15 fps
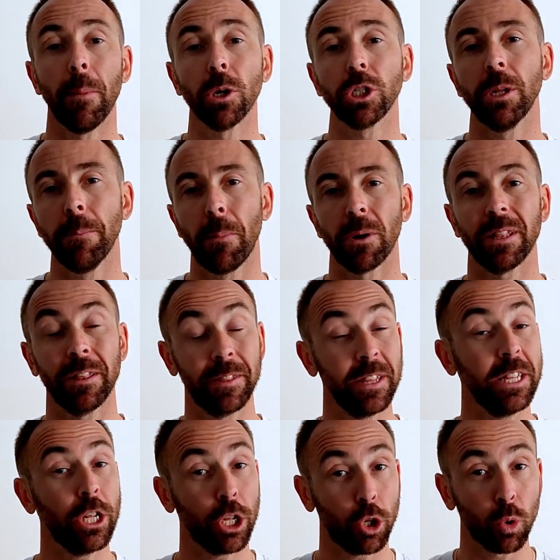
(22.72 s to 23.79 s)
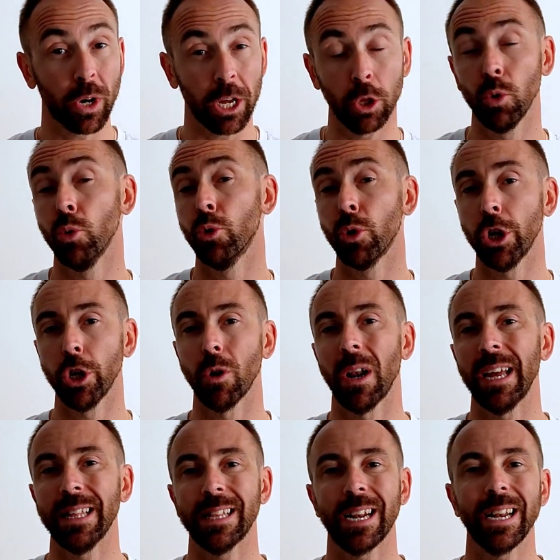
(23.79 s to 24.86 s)
most important thing that you can do during your
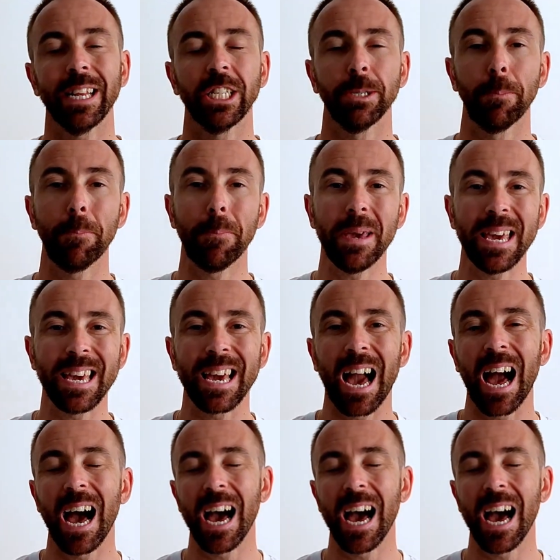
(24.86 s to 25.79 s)
line training is being